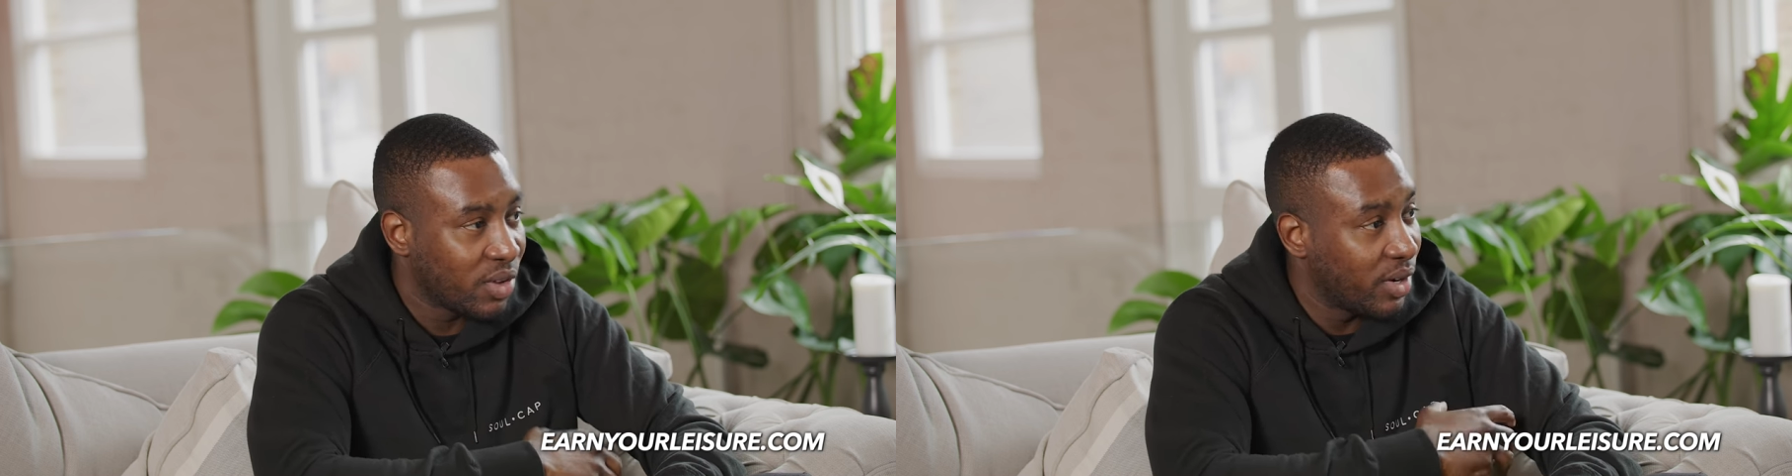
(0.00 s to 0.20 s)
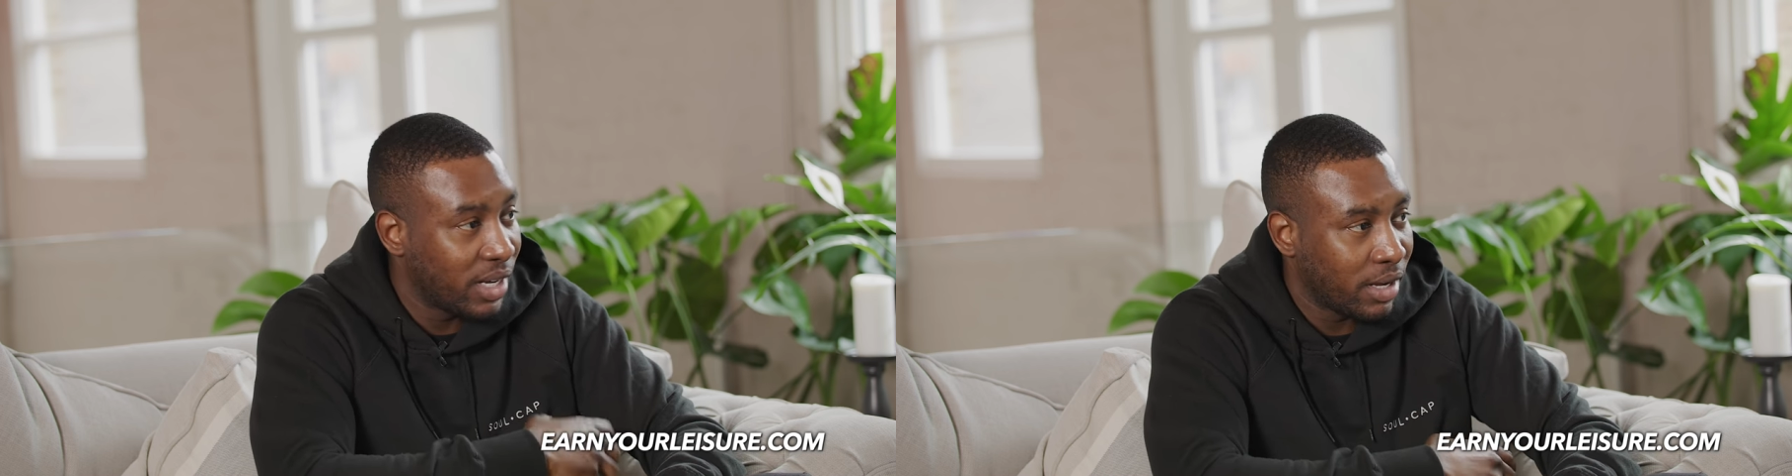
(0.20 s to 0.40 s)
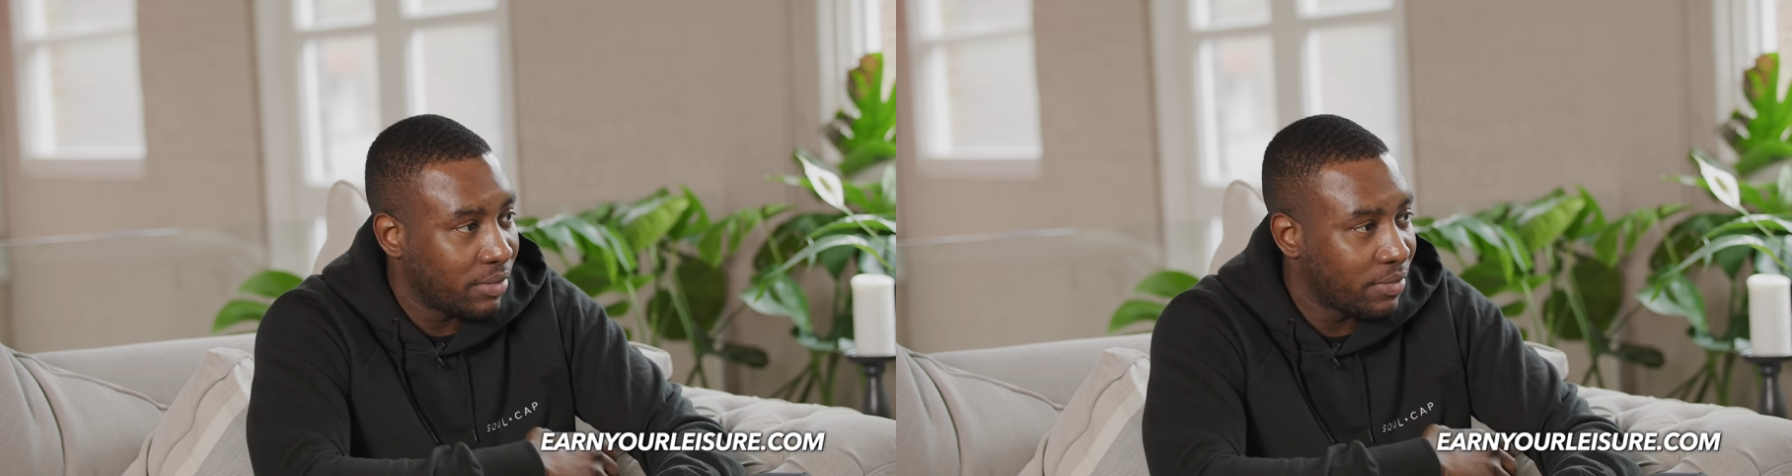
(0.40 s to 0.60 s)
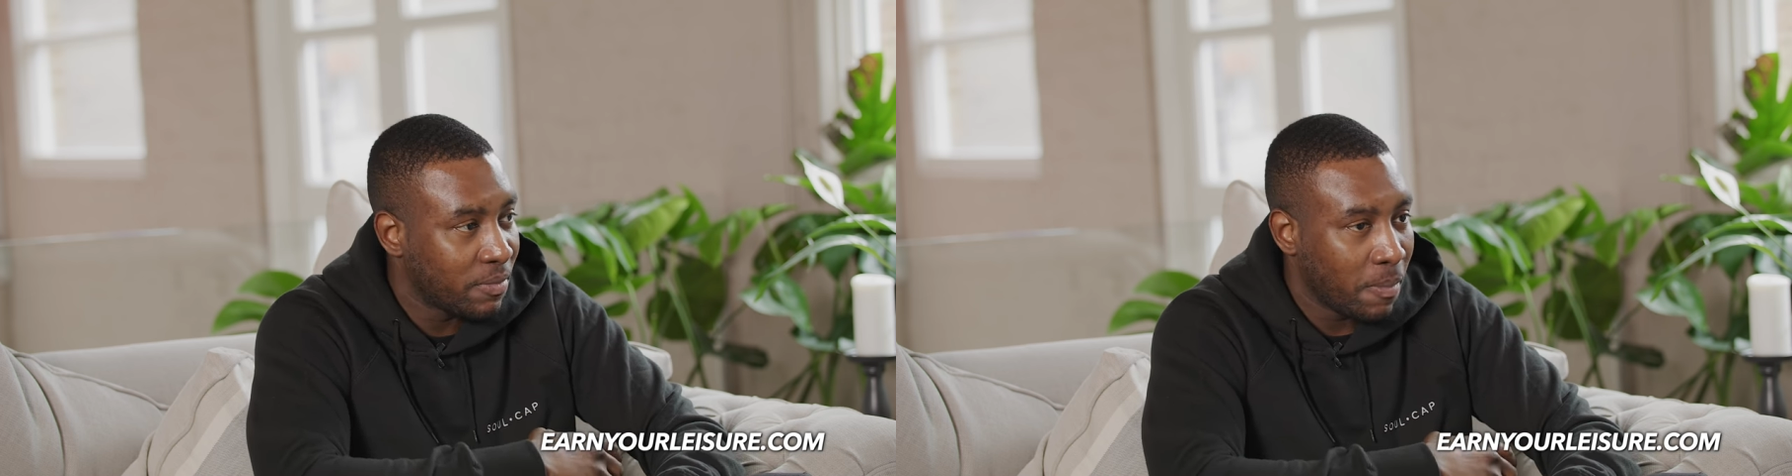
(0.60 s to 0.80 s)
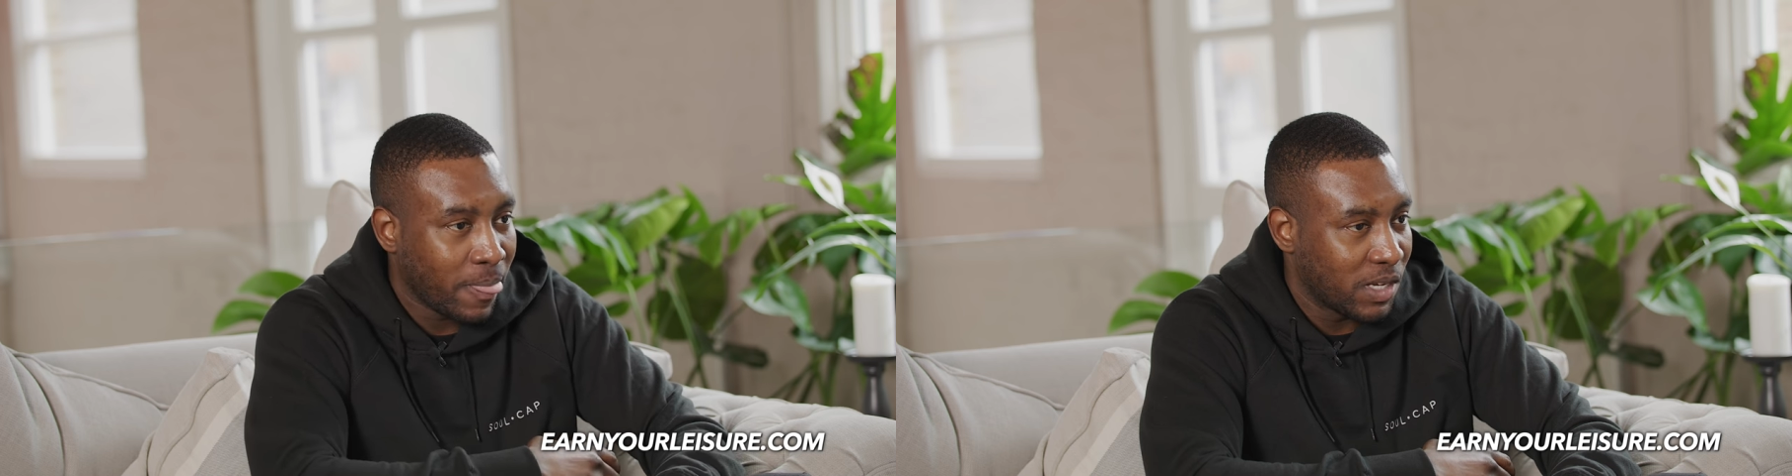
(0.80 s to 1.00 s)
good
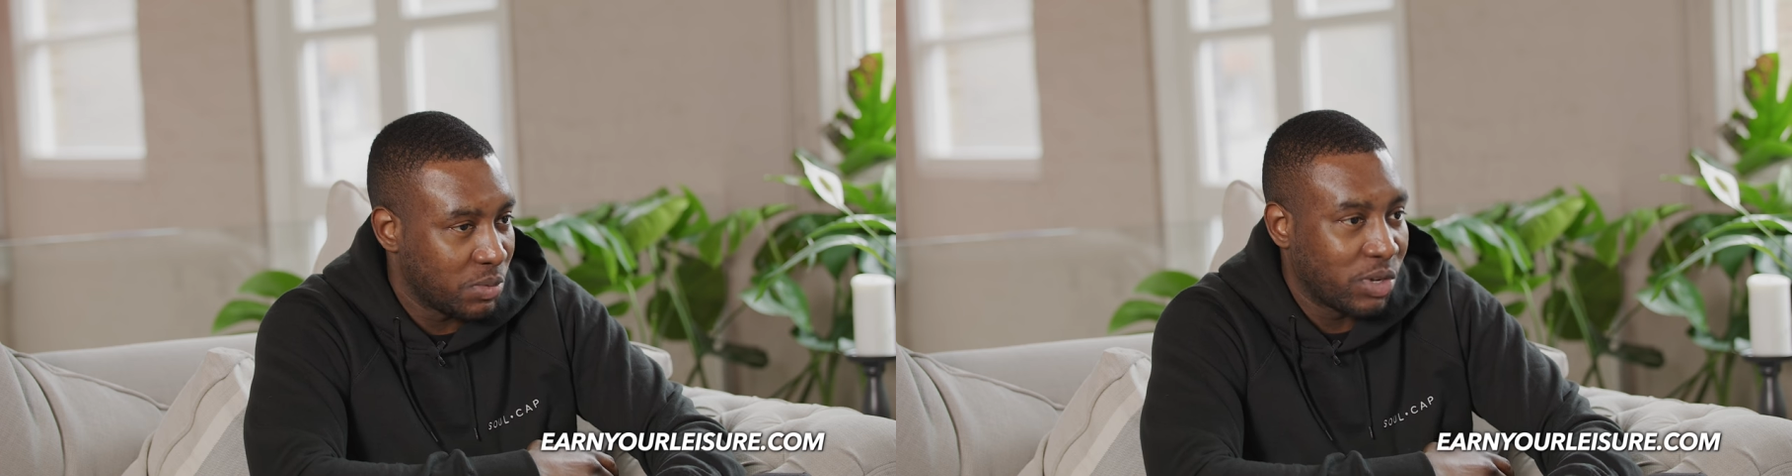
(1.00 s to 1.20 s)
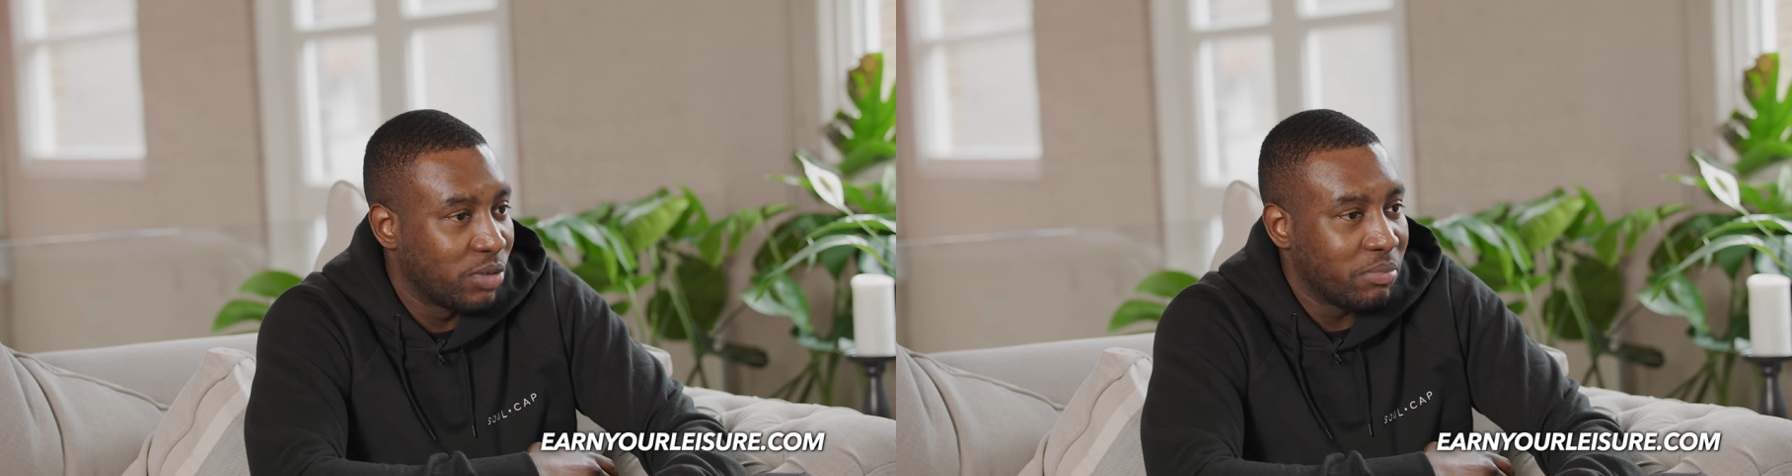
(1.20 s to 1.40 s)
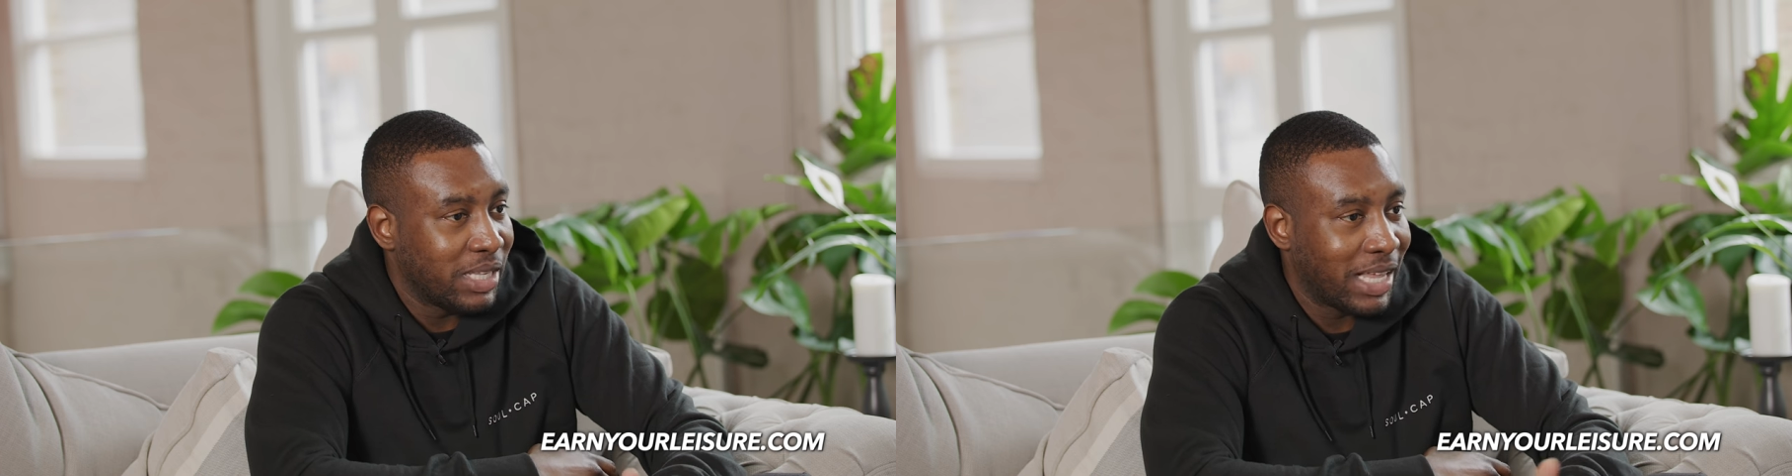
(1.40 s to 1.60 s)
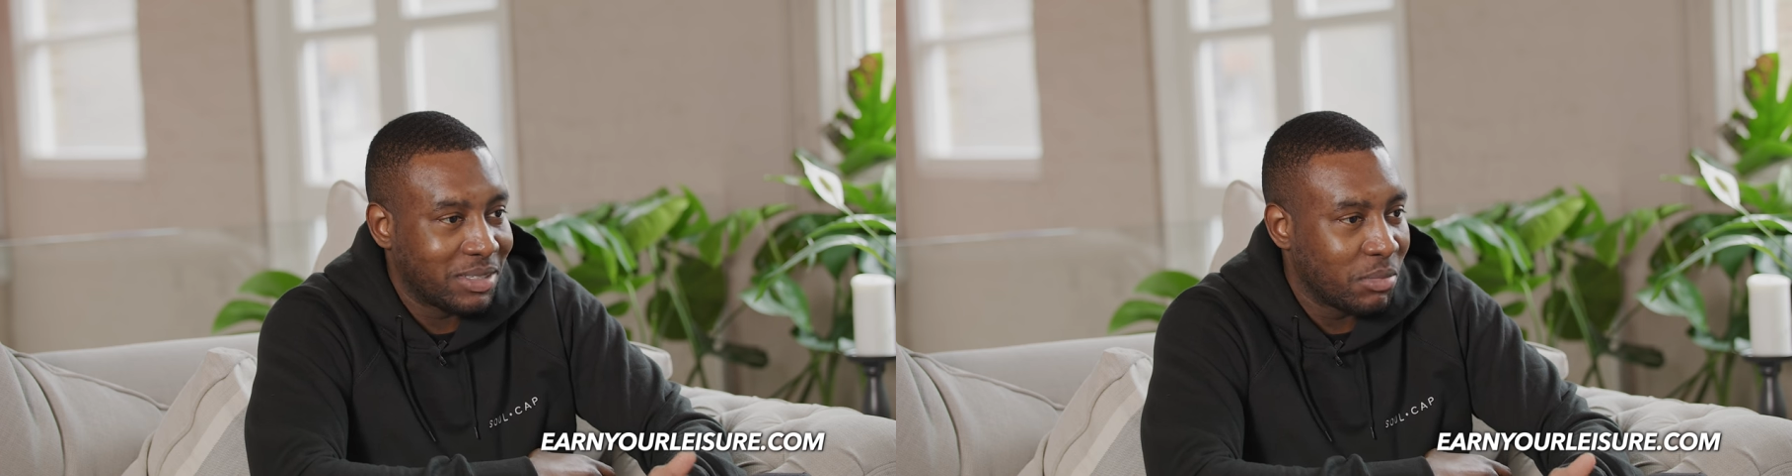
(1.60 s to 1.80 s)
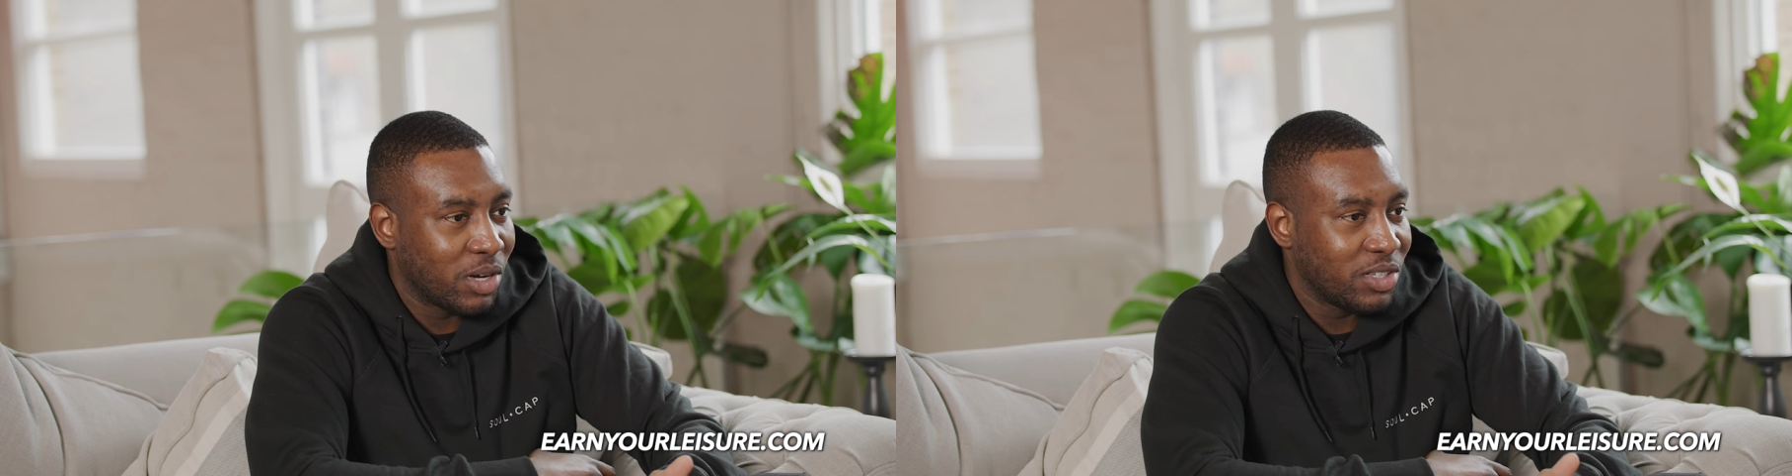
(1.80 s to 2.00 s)
enough because we couldn't meet
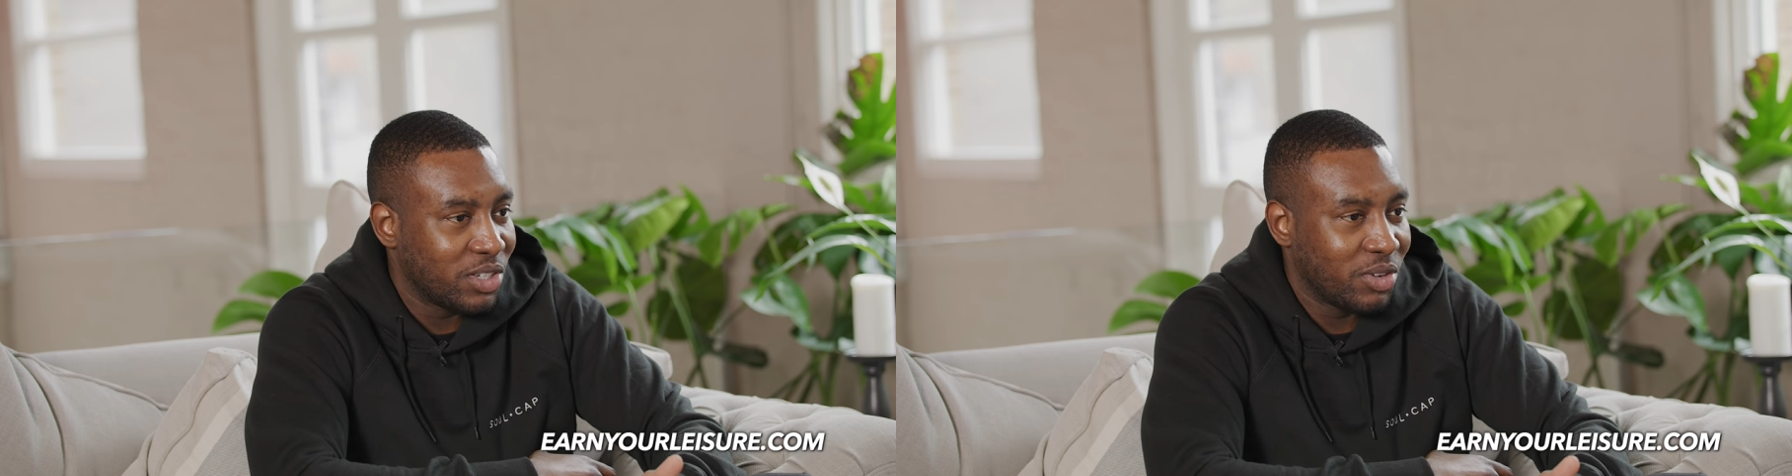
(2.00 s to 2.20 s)
that demand.